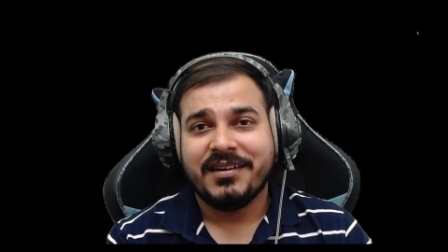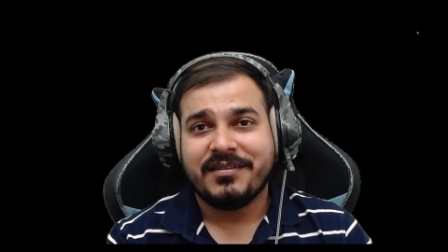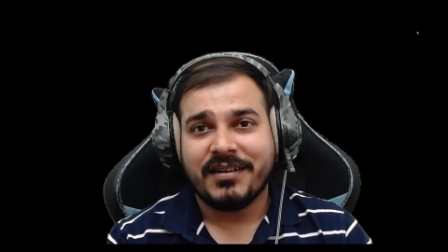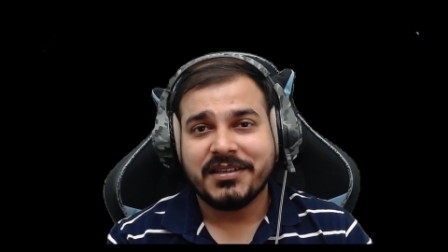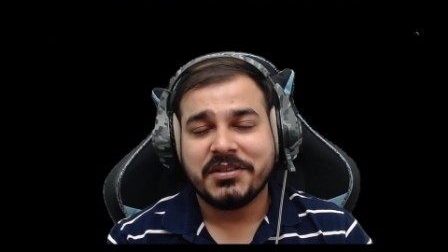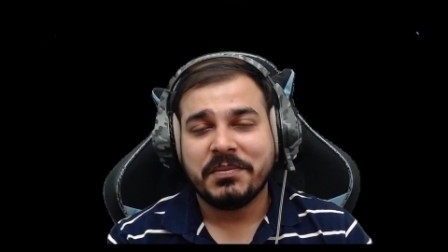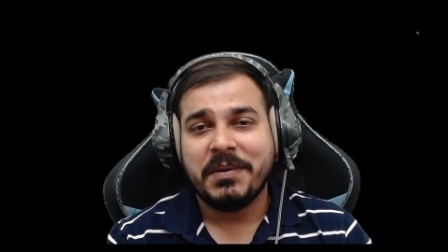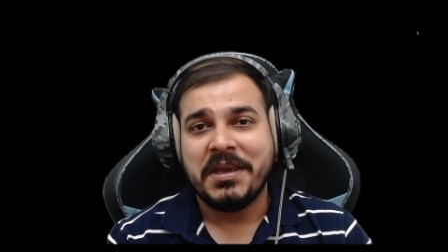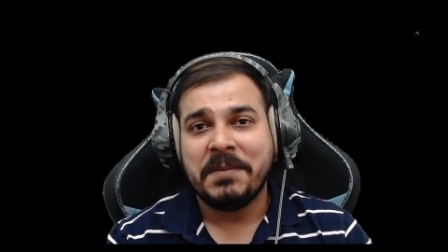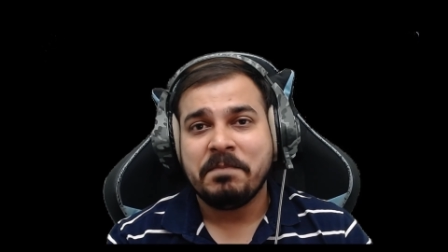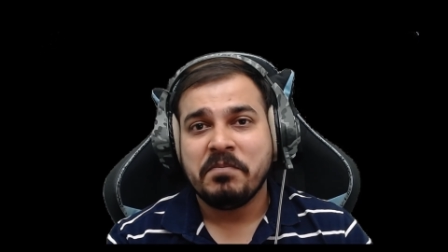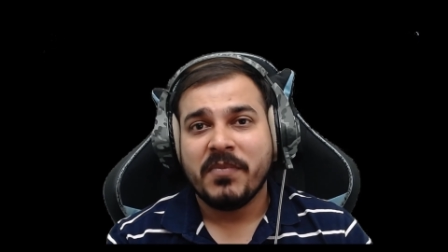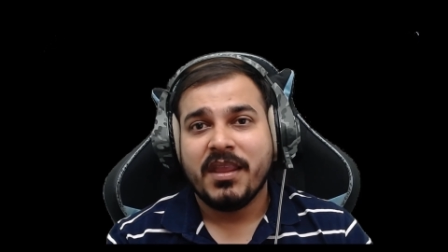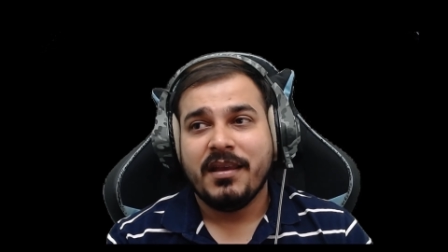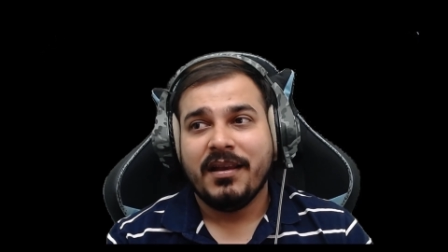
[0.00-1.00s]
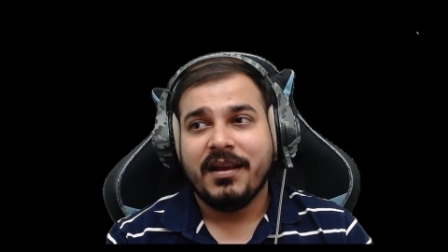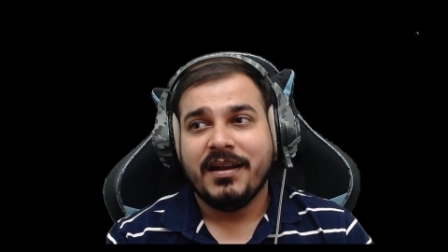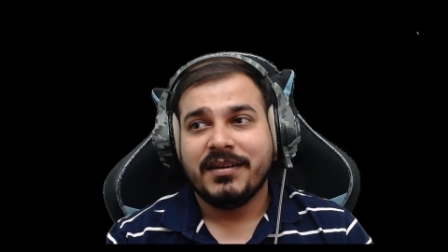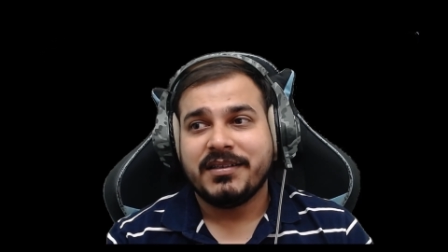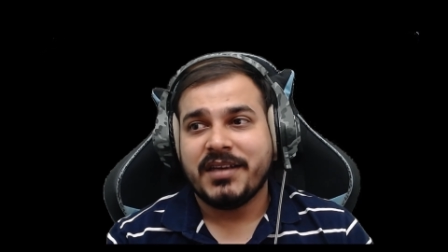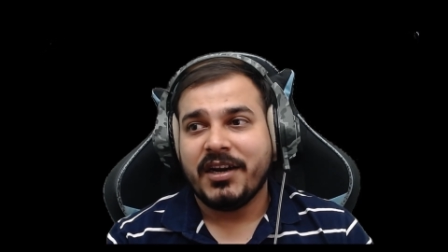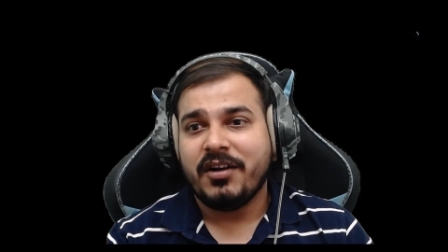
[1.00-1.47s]
Trust me,
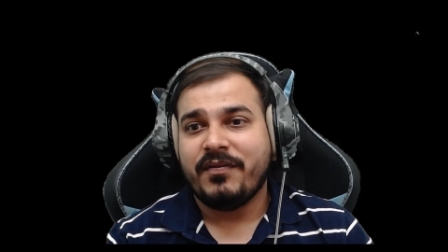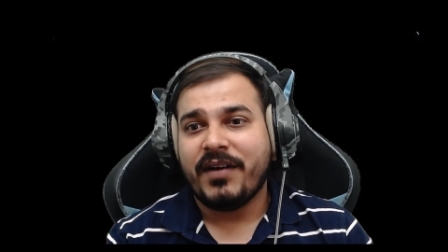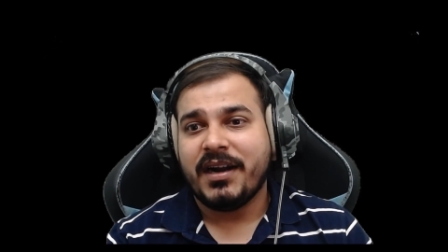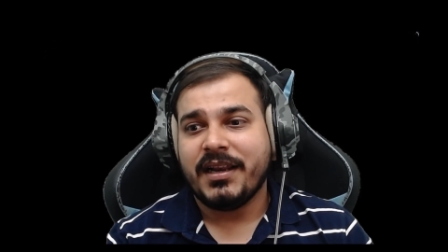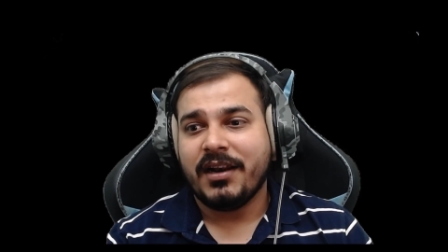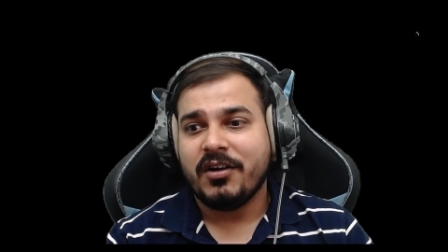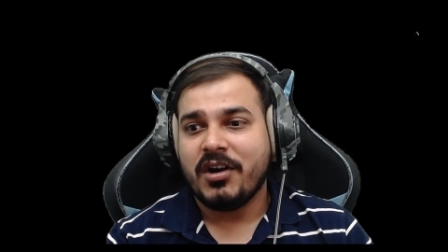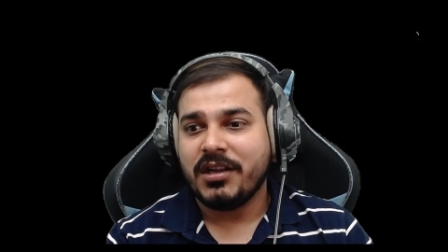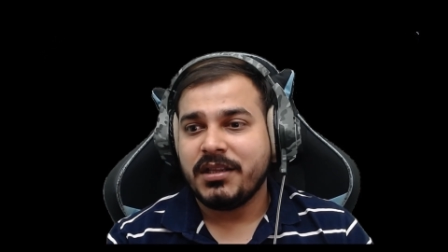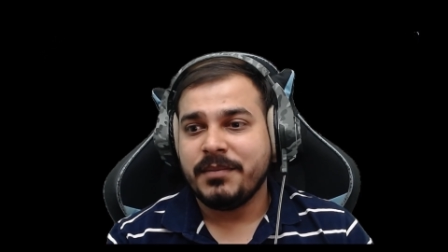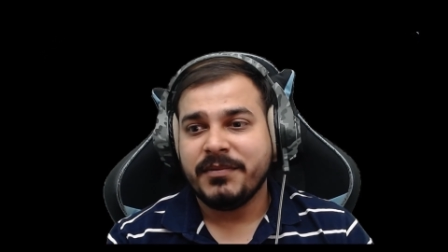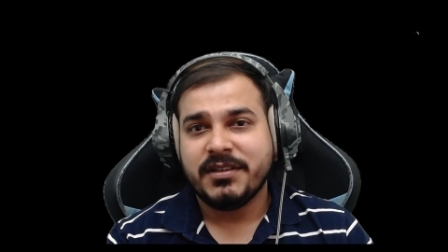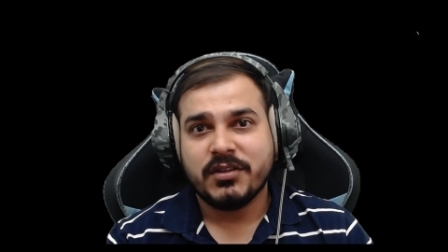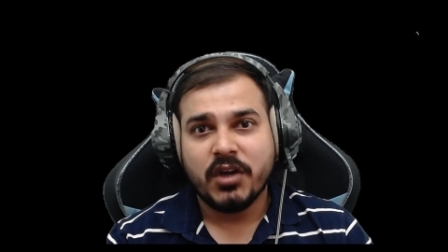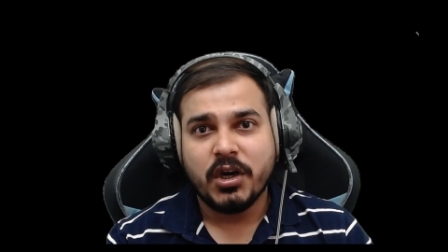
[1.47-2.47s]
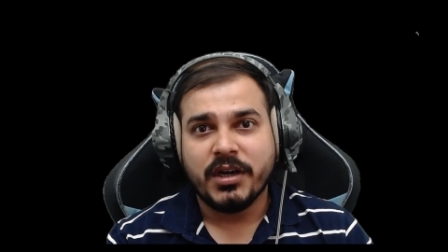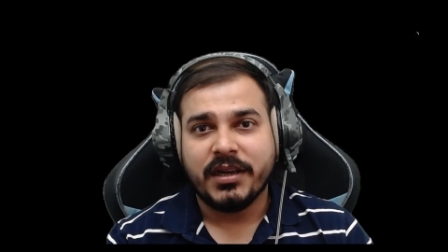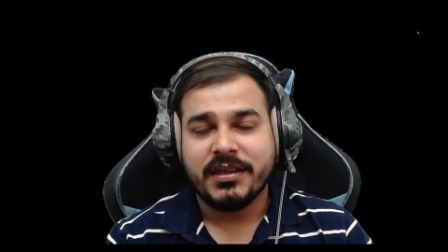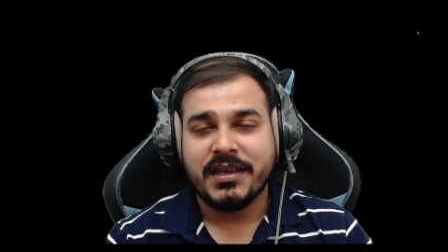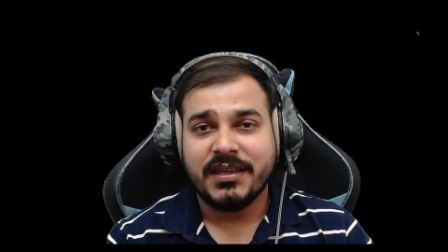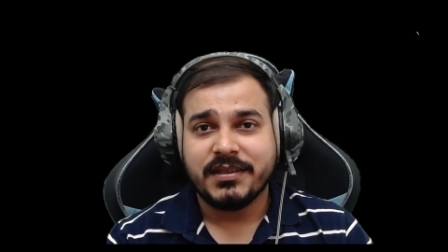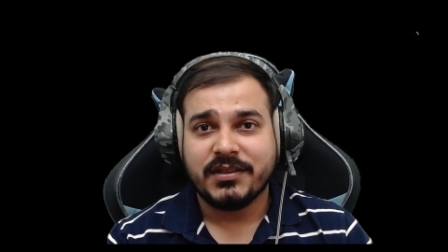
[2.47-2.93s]
state of art algorithm is
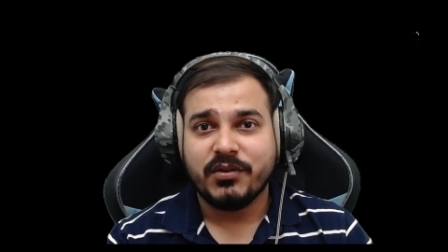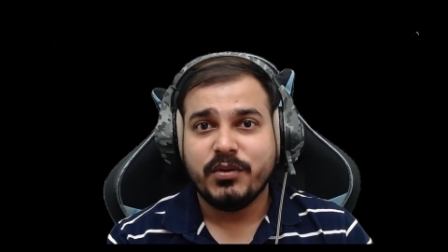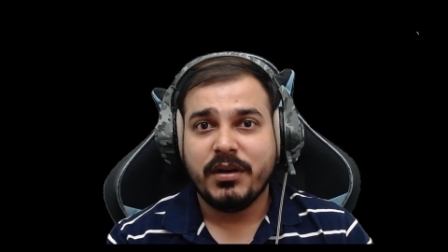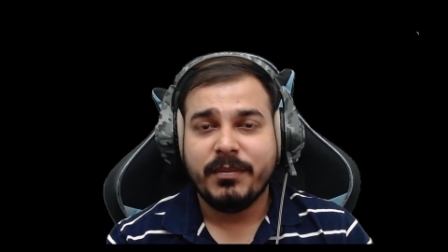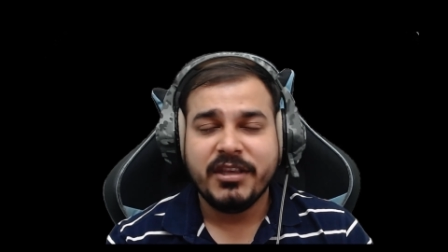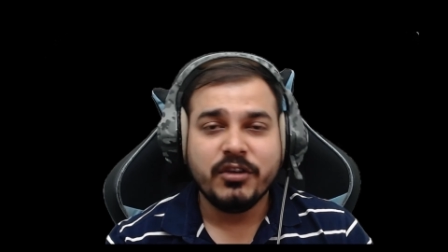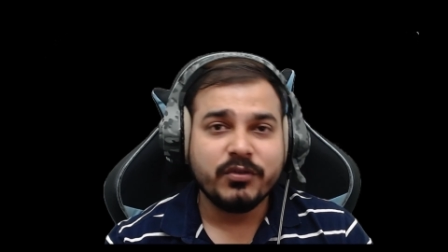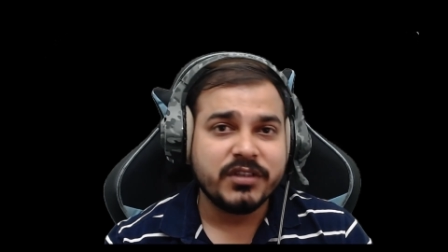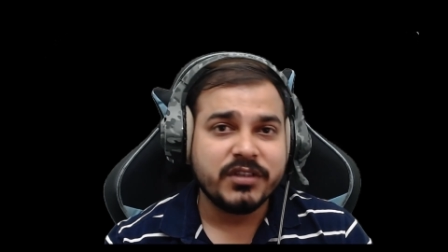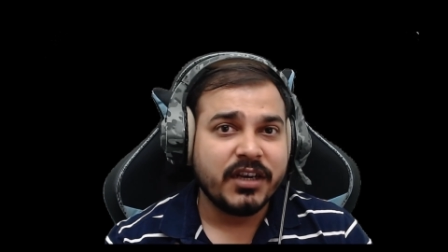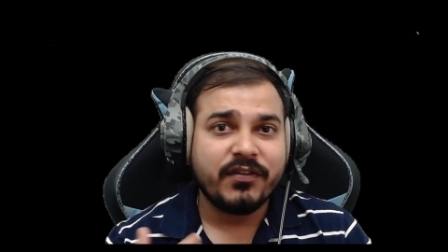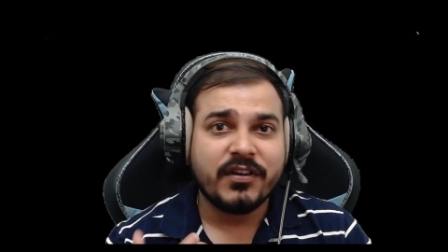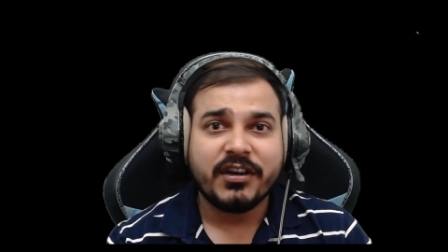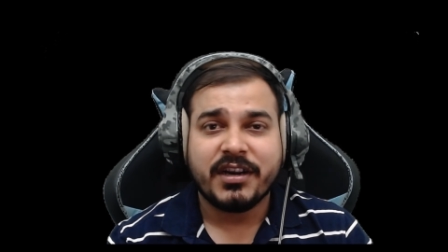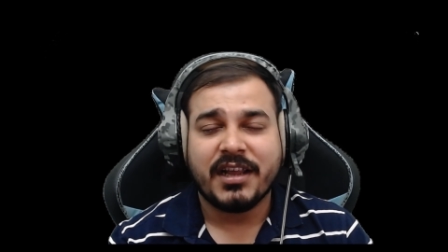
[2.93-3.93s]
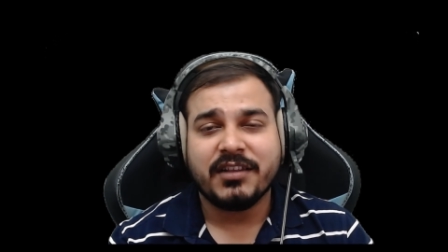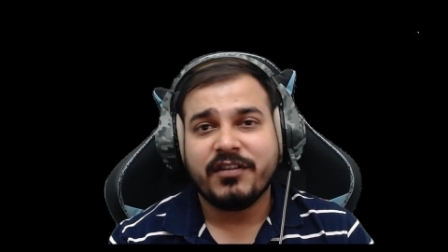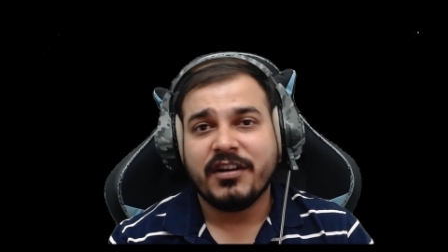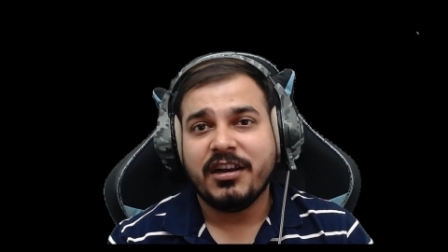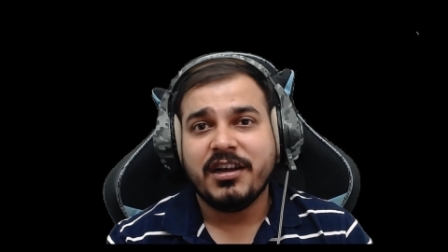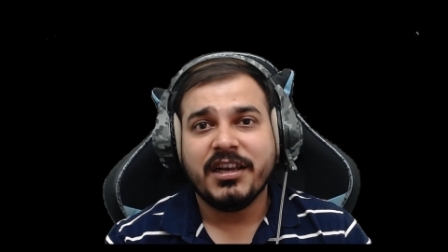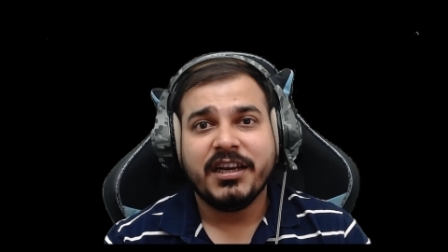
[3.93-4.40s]
good. Yes, you will be using it for
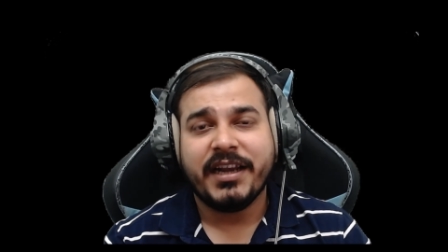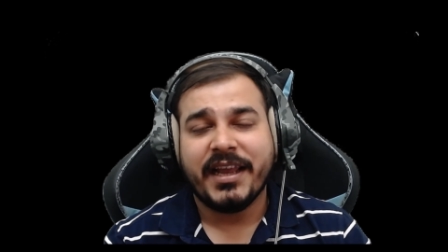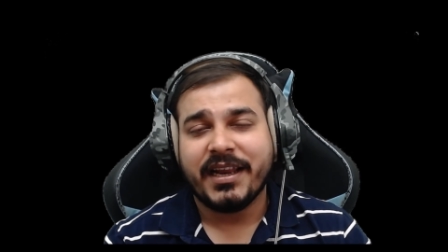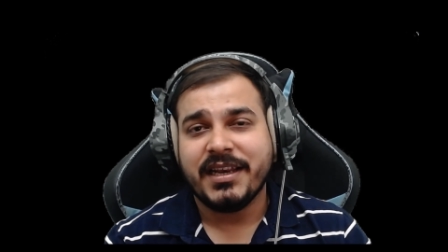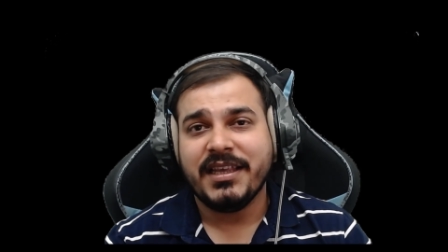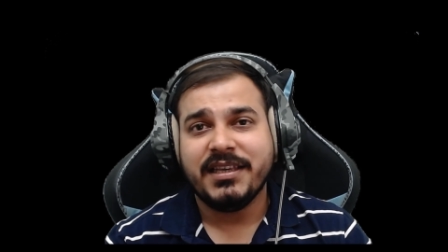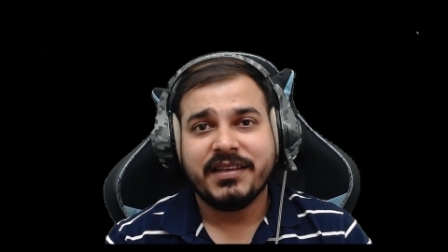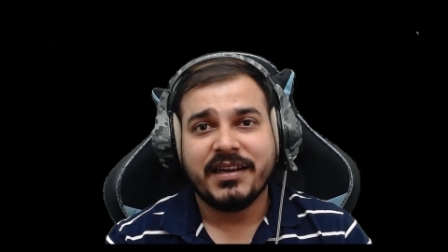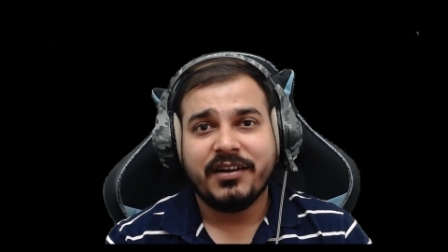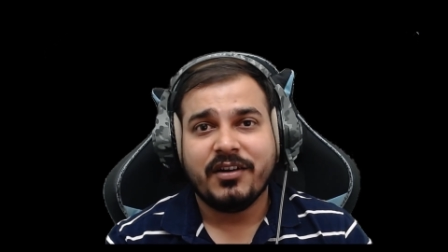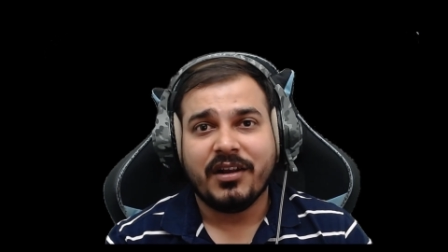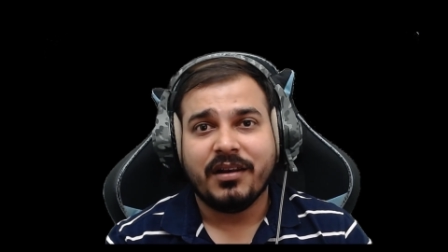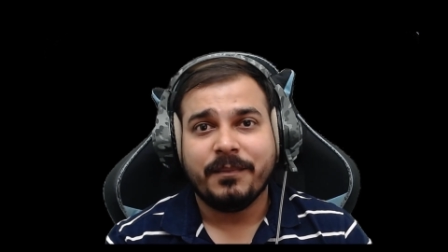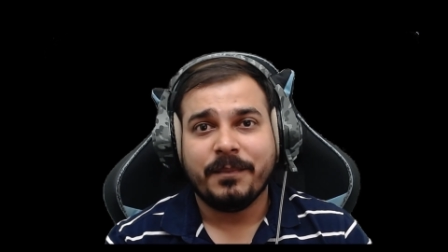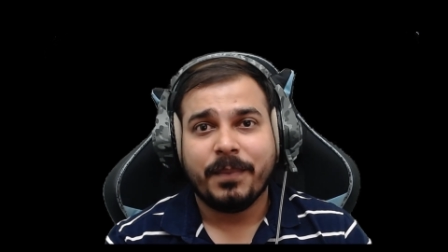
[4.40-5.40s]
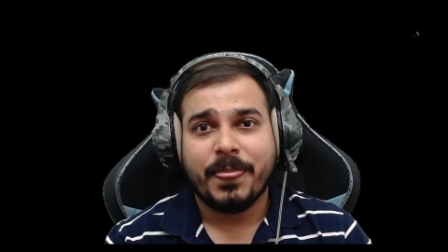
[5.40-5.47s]
transfer learning techniques and all.